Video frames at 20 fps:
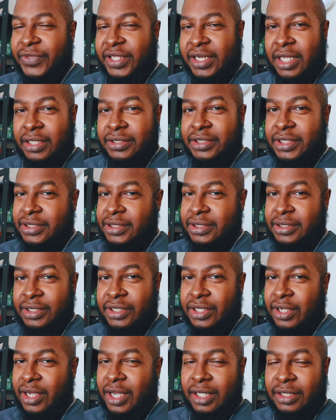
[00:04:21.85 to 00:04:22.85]
then I'll just, you
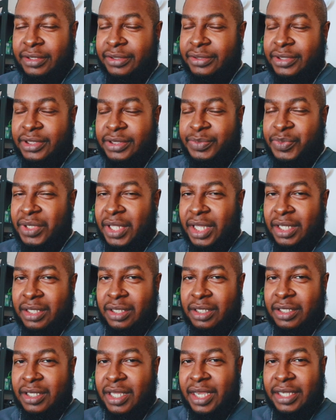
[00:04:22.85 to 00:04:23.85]
know, I'll just be like,
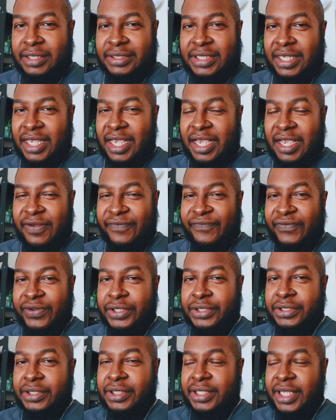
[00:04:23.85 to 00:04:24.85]
look guys, I can't
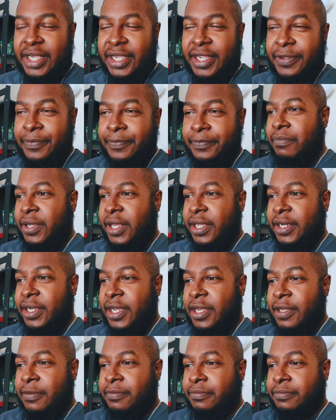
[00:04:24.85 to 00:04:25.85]
finish the day. But
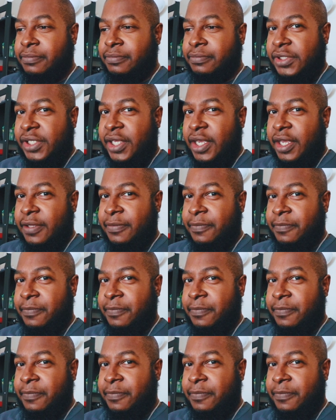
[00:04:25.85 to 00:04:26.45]
yeah,